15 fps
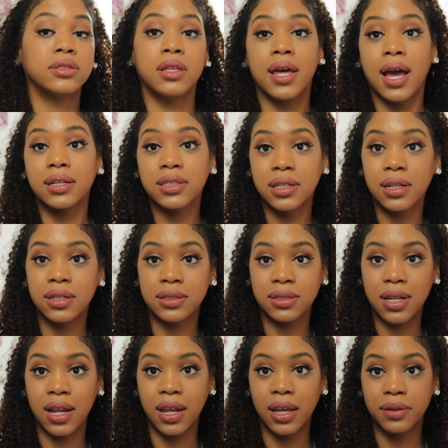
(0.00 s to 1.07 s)
So they actually did a
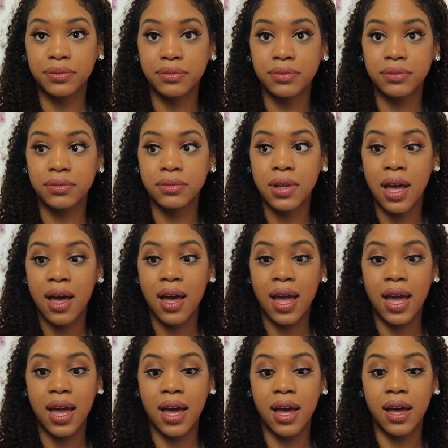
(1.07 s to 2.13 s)
study
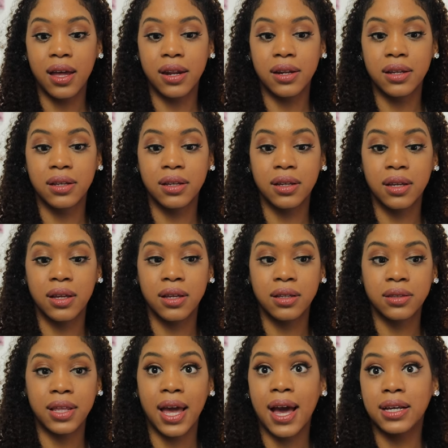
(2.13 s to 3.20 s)
and
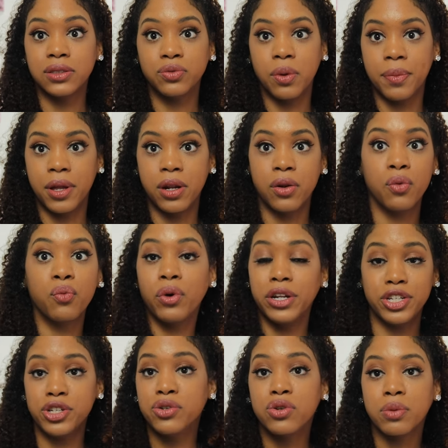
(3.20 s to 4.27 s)
they asked women,
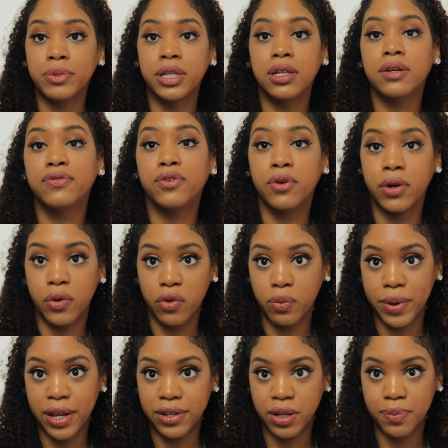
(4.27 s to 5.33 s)
what do you normally look for in a
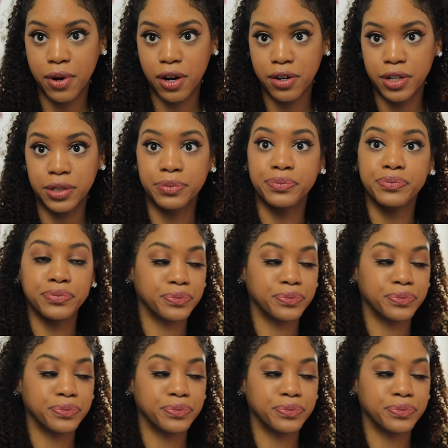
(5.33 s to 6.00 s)
romantic partner?